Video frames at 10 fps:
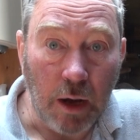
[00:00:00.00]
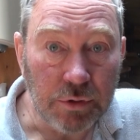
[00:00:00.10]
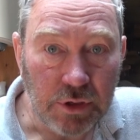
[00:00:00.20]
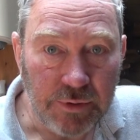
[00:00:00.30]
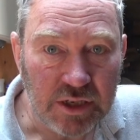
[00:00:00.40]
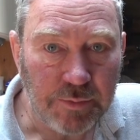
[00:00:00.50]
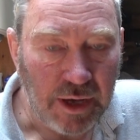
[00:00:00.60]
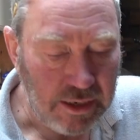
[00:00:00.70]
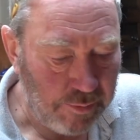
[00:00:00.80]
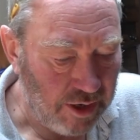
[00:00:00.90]
was going to
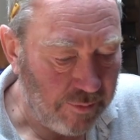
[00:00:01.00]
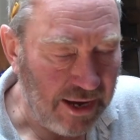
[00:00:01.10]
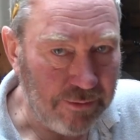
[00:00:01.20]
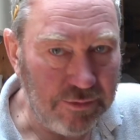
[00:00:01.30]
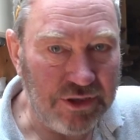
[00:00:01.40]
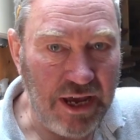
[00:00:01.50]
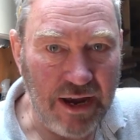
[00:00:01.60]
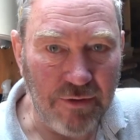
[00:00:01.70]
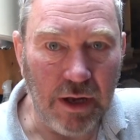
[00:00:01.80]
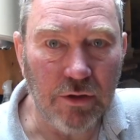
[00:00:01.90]
explain a bit about
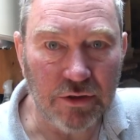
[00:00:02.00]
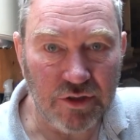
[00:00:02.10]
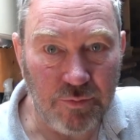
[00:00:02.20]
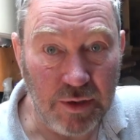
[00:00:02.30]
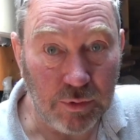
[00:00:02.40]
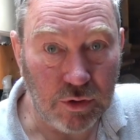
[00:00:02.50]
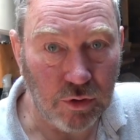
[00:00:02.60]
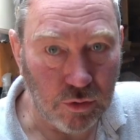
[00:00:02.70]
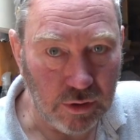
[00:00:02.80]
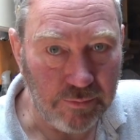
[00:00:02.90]
Sierra. Lots of people
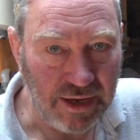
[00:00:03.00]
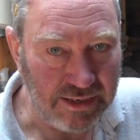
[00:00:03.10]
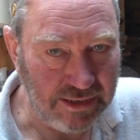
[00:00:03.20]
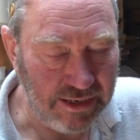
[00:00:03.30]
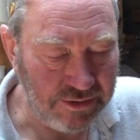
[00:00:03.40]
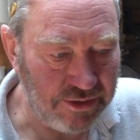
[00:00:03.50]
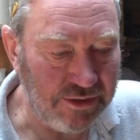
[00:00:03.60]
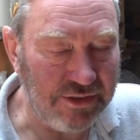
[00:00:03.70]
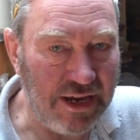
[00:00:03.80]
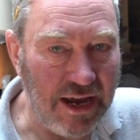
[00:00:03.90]
call pen kits
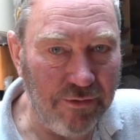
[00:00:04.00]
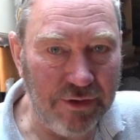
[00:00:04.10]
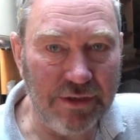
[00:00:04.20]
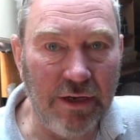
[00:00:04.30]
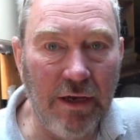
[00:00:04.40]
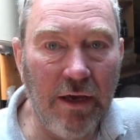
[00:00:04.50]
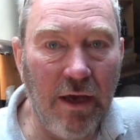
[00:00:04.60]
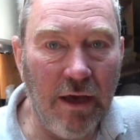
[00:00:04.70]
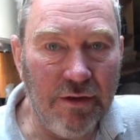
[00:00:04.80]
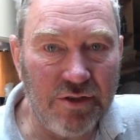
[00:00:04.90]
Sierras,
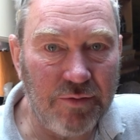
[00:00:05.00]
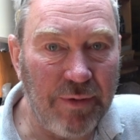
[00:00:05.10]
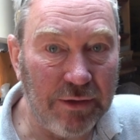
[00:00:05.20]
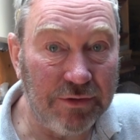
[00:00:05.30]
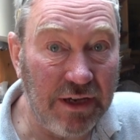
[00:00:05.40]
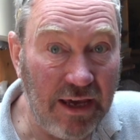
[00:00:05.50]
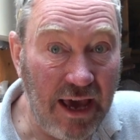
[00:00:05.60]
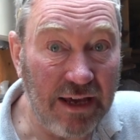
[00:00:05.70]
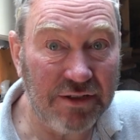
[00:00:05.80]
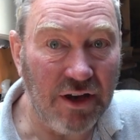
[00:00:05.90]
spelt
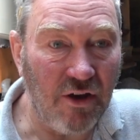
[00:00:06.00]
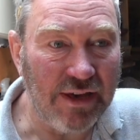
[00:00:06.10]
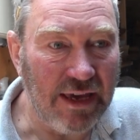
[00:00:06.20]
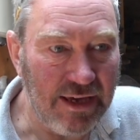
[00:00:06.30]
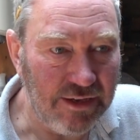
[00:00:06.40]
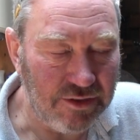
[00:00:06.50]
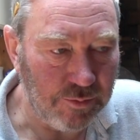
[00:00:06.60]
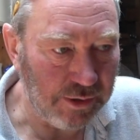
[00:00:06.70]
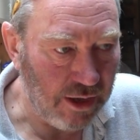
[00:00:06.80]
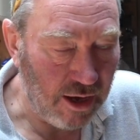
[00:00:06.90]

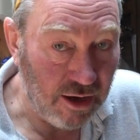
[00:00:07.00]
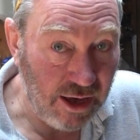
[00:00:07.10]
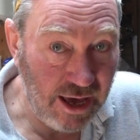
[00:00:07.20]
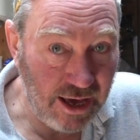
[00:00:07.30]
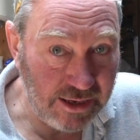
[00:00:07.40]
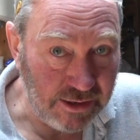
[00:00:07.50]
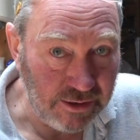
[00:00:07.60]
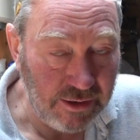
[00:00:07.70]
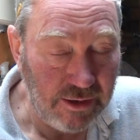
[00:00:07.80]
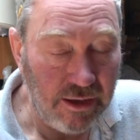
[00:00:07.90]
S-I-E-R-R-A.
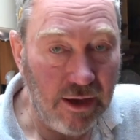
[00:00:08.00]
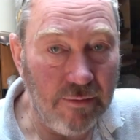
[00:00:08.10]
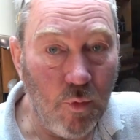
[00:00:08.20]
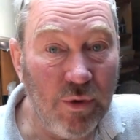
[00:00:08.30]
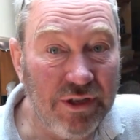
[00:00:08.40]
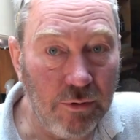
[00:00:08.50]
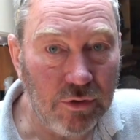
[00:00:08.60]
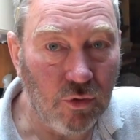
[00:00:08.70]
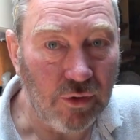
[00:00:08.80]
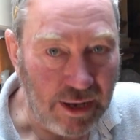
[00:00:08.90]
We don't
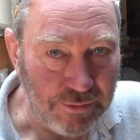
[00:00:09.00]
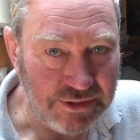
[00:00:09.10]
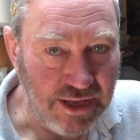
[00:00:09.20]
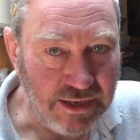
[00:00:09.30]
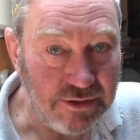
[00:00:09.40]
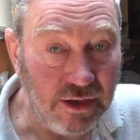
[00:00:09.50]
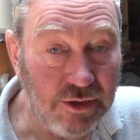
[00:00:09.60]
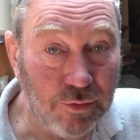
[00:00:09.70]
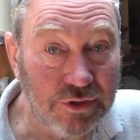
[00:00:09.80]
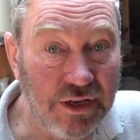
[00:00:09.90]
call ours that, and
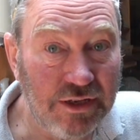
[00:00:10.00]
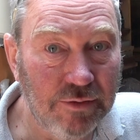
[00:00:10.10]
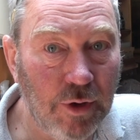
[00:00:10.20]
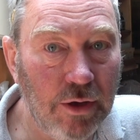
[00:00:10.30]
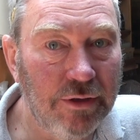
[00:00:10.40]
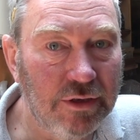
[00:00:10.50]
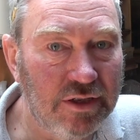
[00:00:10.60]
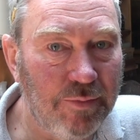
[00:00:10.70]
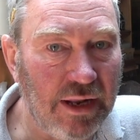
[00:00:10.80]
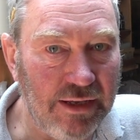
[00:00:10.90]
you will see some other
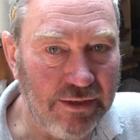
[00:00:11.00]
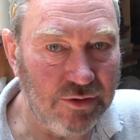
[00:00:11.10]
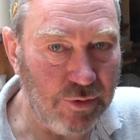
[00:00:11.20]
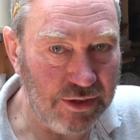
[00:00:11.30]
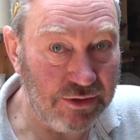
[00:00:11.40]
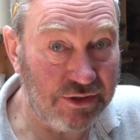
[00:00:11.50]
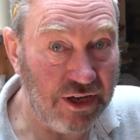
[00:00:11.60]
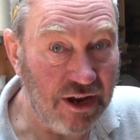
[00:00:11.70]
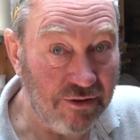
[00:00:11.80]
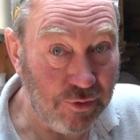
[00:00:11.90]
spellings with
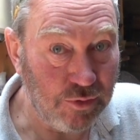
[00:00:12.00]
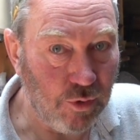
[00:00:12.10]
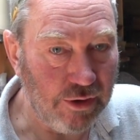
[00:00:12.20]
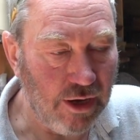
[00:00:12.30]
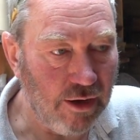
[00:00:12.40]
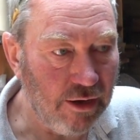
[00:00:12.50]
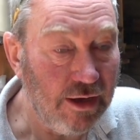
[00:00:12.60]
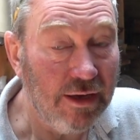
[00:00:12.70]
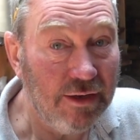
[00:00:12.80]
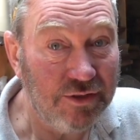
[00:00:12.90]
Sierra with one R,
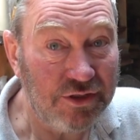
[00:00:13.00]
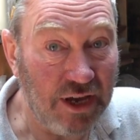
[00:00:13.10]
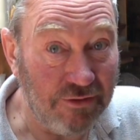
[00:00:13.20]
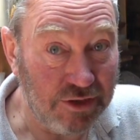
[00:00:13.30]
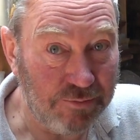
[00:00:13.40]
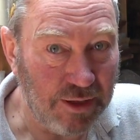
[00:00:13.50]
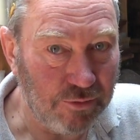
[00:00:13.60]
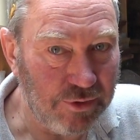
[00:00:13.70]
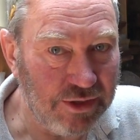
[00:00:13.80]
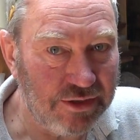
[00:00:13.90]
Sierra spelt
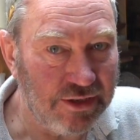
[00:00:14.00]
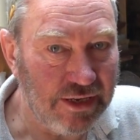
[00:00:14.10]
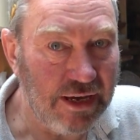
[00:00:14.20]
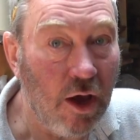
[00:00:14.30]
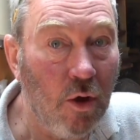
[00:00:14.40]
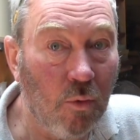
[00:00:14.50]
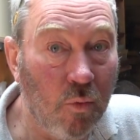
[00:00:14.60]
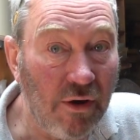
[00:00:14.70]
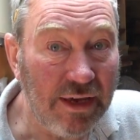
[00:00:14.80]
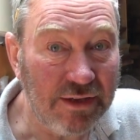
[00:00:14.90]
with a C.
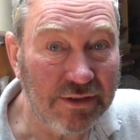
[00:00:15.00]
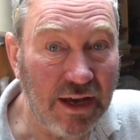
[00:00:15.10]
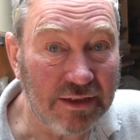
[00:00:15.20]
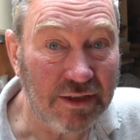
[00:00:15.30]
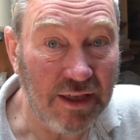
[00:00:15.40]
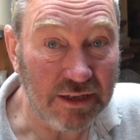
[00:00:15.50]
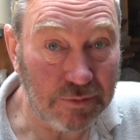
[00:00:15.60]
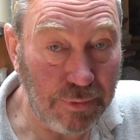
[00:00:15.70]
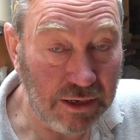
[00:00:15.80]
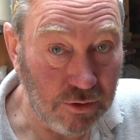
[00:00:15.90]
Why is that? That's
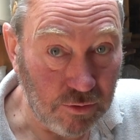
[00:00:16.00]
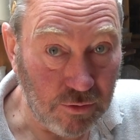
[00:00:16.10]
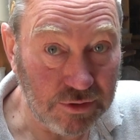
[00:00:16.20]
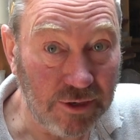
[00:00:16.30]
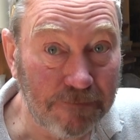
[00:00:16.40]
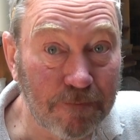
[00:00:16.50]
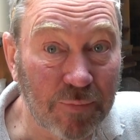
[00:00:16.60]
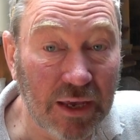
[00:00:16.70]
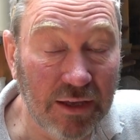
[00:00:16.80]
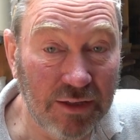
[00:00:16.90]
because
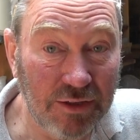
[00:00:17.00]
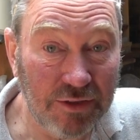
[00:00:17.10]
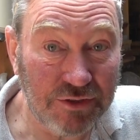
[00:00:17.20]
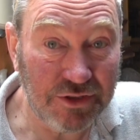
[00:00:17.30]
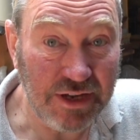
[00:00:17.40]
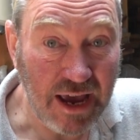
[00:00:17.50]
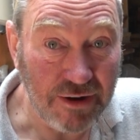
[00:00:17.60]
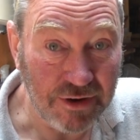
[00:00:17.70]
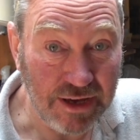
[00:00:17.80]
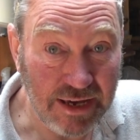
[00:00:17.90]

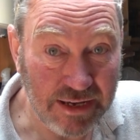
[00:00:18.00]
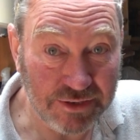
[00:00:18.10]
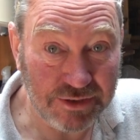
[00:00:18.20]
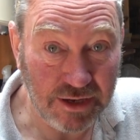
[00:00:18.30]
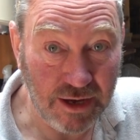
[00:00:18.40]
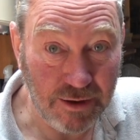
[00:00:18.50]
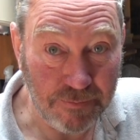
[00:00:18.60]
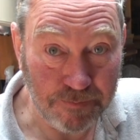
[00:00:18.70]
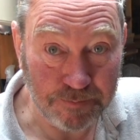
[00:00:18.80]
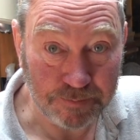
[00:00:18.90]
Sierra is
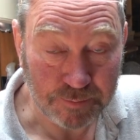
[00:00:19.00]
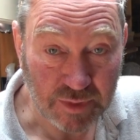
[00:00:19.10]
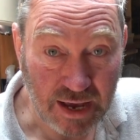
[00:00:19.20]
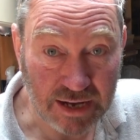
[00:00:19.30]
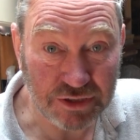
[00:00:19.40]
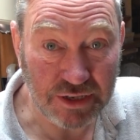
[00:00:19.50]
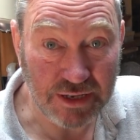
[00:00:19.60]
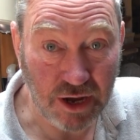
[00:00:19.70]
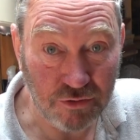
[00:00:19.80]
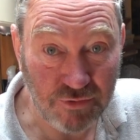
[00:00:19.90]

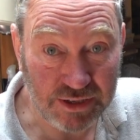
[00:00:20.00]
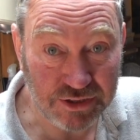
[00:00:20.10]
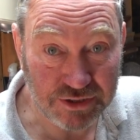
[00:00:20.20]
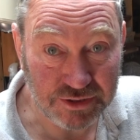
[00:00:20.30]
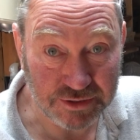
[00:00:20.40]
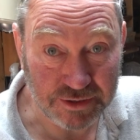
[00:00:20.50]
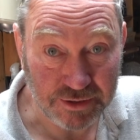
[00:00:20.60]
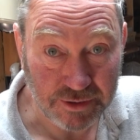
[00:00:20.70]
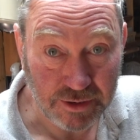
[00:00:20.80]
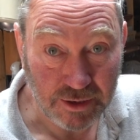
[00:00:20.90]
actually a registered
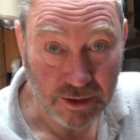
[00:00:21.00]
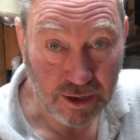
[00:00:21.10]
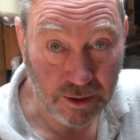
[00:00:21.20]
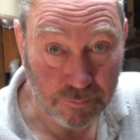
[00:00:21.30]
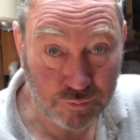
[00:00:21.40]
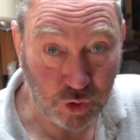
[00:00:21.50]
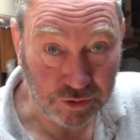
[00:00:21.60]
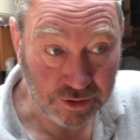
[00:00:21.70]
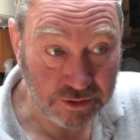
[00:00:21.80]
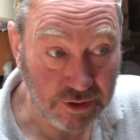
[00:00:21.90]

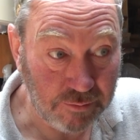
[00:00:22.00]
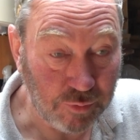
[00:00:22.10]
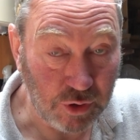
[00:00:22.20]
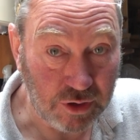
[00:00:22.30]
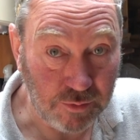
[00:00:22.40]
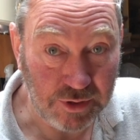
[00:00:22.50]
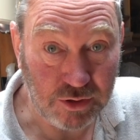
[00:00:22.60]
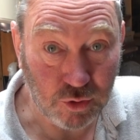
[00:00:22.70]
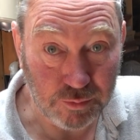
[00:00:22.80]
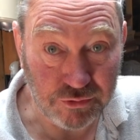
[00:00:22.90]
product by a company
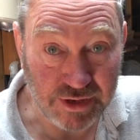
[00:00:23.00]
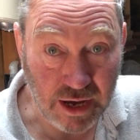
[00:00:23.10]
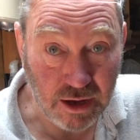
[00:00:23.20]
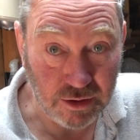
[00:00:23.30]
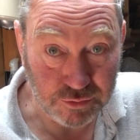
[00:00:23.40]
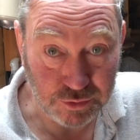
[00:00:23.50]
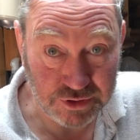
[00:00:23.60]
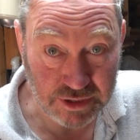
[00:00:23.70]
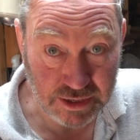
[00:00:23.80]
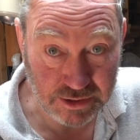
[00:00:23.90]
called Berea
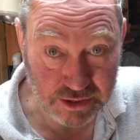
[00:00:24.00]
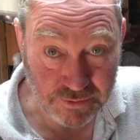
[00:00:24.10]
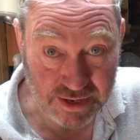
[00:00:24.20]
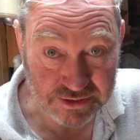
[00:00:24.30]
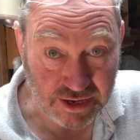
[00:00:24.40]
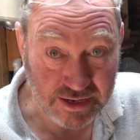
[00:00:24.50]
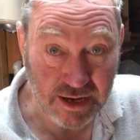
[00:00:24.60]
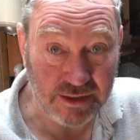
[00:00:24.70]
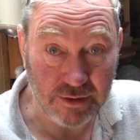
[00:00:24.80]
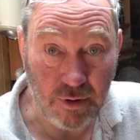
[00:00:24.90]
Hardwoods in the USA,
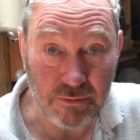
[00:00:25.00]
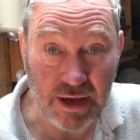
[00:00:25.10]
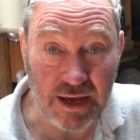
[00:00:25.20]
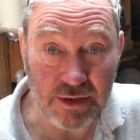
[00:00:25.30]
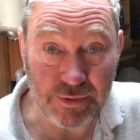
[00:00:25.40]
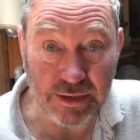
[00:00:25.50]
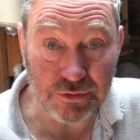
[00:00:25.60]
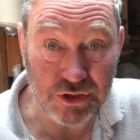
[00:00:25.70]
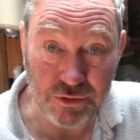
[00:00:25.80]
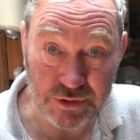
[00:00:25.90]
and they won't let anyone
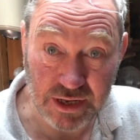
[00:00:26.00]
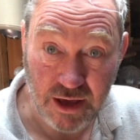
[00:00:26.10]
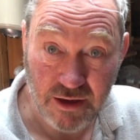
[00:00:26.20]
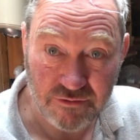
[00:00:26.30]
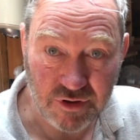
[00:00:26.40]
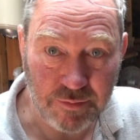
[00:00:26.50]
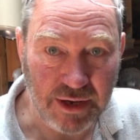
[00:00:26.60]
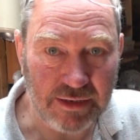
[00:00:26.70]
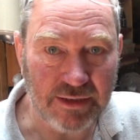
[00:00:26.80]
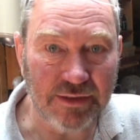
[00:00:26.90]
else use it for a
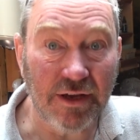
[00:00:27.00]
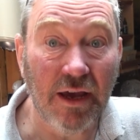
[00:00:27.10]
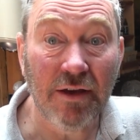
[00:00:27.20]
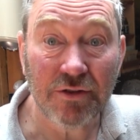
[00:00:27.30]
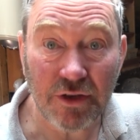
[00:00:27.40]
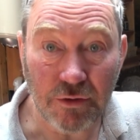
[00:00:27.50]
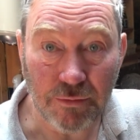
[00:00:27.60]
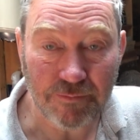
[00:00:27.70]
pen kit. So